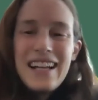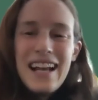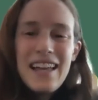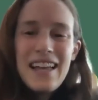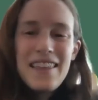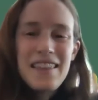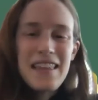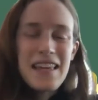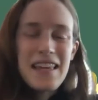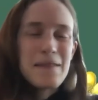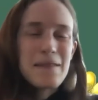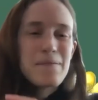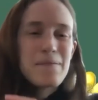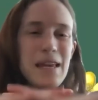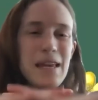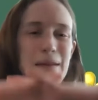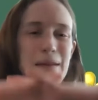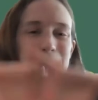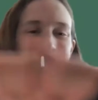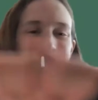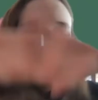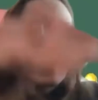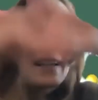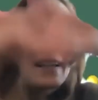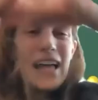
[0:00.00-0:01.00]
And then
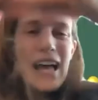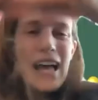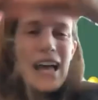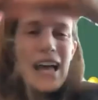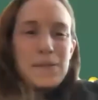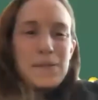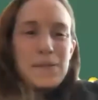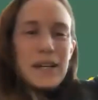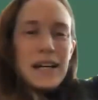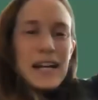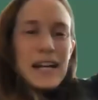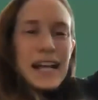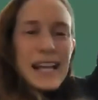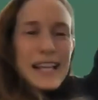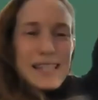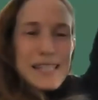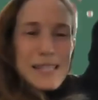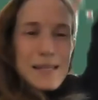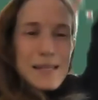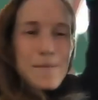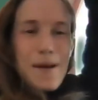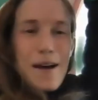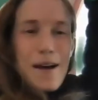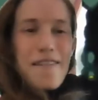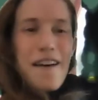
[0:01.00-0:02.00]
maybe clasp your hands
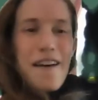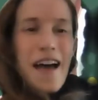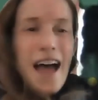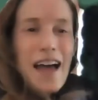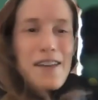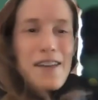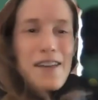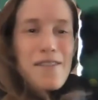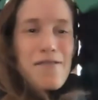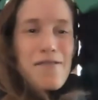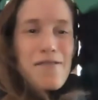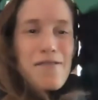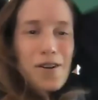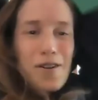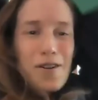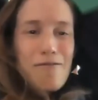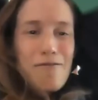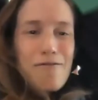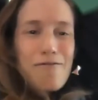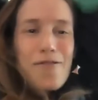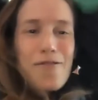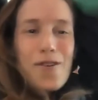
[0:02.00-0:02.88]
above head for a